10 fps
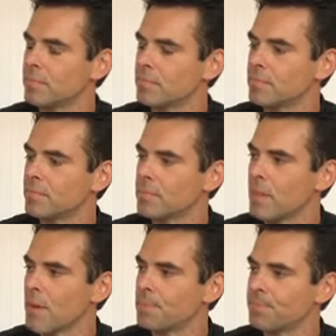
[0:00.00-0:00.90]

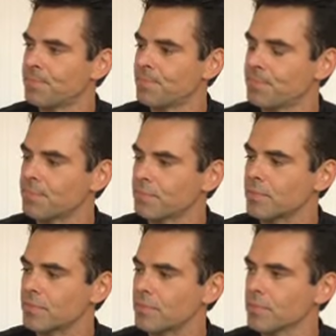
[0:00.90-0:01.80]

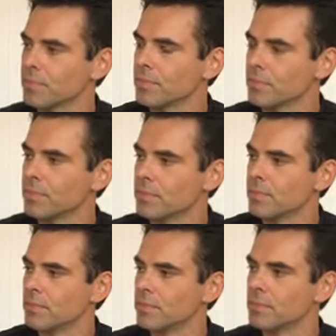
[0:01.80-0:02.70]

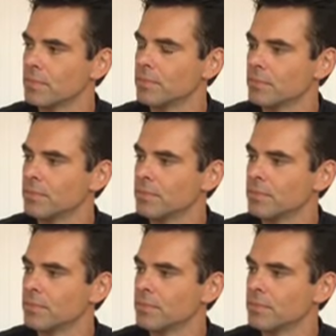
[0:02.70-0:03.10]
This person isn't speaking.